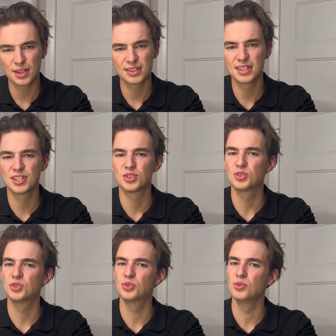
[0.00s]
This is
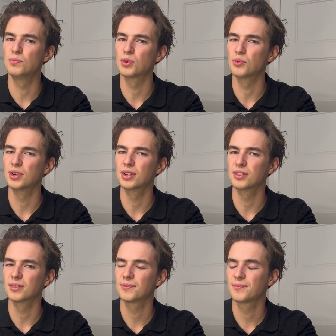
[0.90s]
super
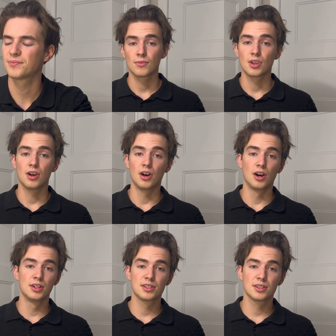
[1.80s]
weird.
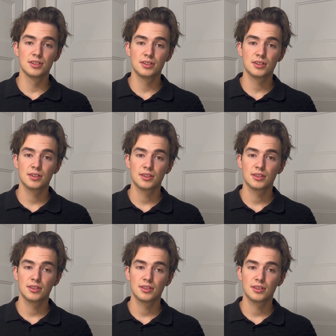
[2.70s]
Honestly,
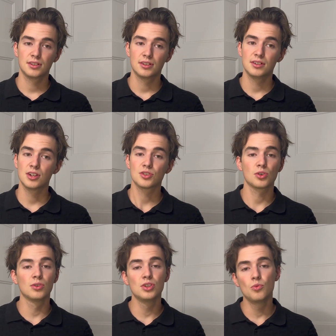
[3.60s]
there's
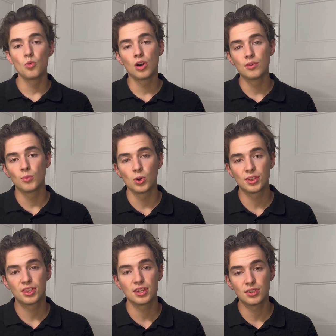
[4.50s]
only one more
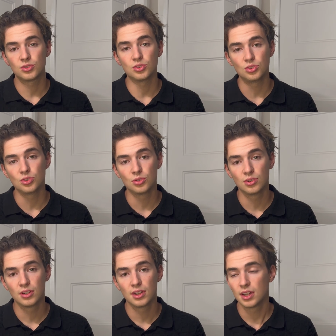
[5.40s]
thing to do,
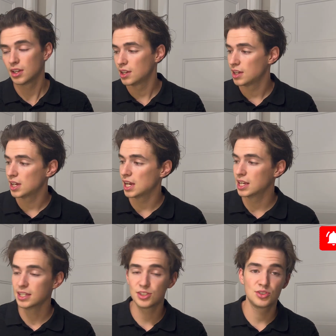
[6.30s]

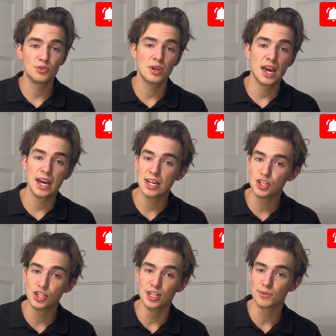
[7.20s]
and it's to
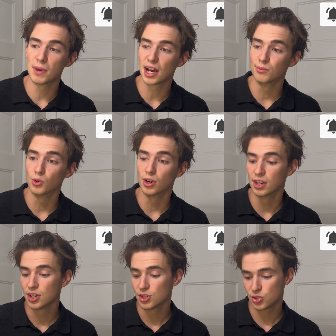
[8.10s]
age this bad boy.
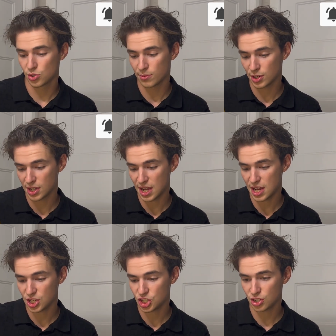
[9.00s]
So I'm gonna
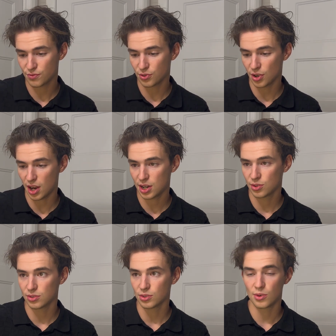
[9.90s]
age it for, I
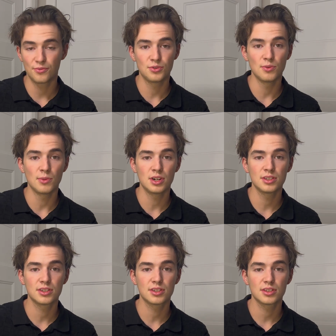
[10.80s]
don't know, a few
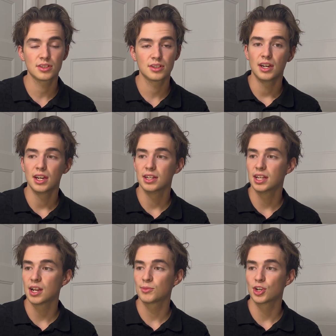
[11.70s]
months, and
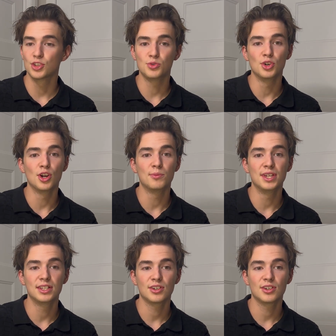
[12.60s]
then I'm gonna do an update